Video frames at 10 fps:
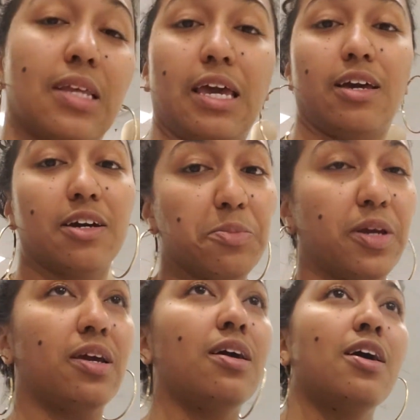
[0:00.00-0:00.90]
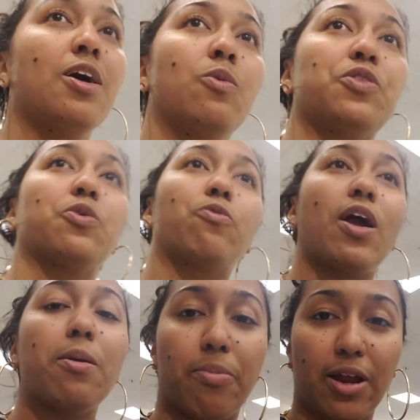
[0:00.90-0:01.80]
it could be with the
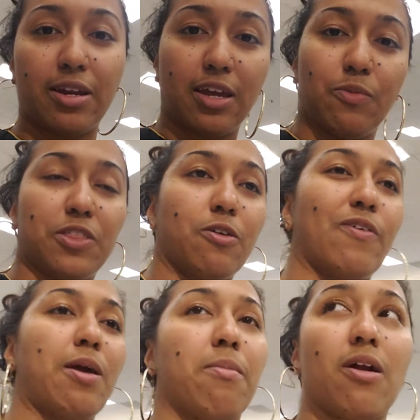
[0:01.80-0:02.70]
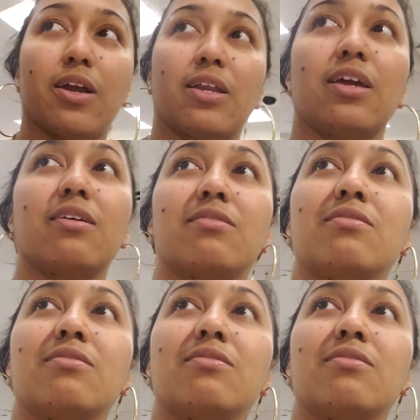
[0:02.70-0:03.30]
right branding, with the right marketing.